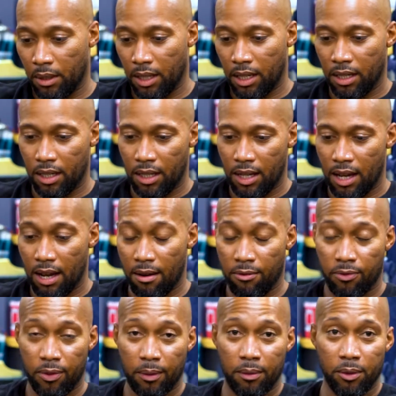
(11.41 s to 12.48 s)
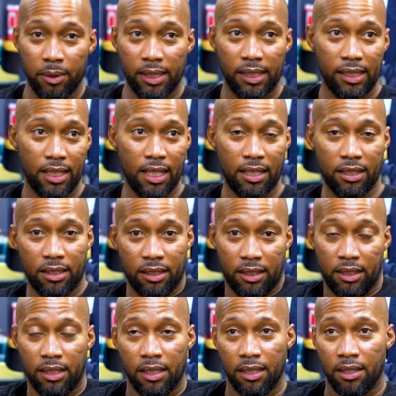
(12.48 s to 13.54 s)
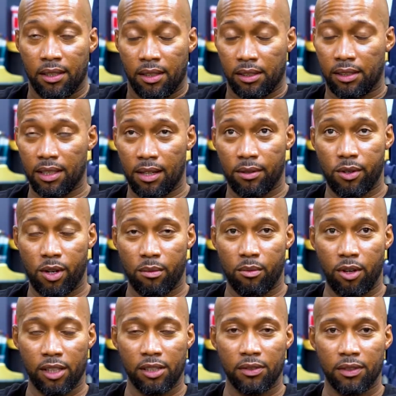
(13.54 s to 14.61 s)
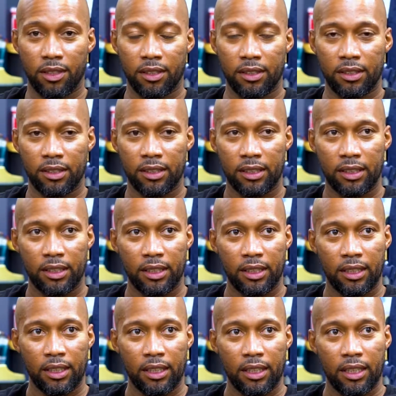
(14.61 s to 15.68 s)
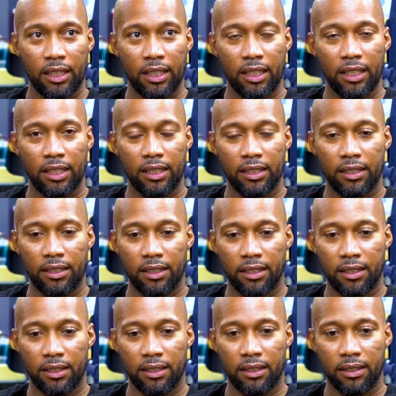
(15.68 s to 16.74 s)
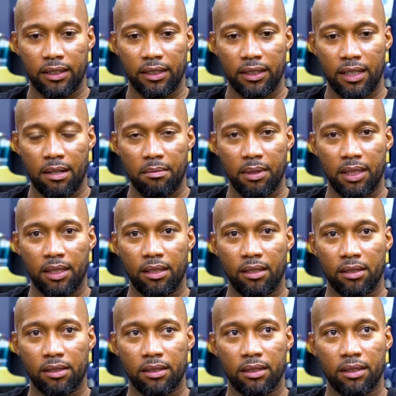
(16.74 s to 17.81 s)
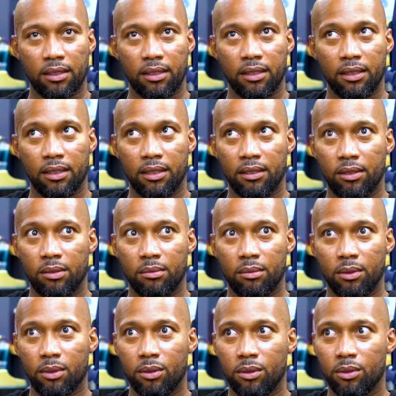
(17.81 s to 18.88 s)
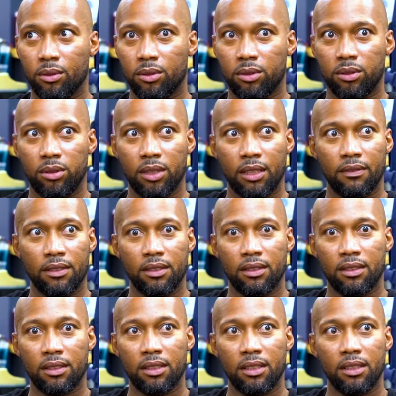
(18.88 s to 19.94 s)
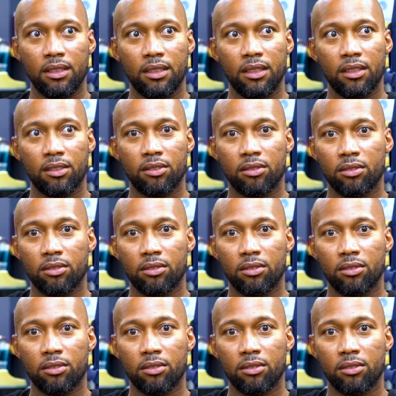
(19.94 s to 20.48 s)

I'm from Louisiana, a town called Marksville, and I've been in Austin almost 17 years.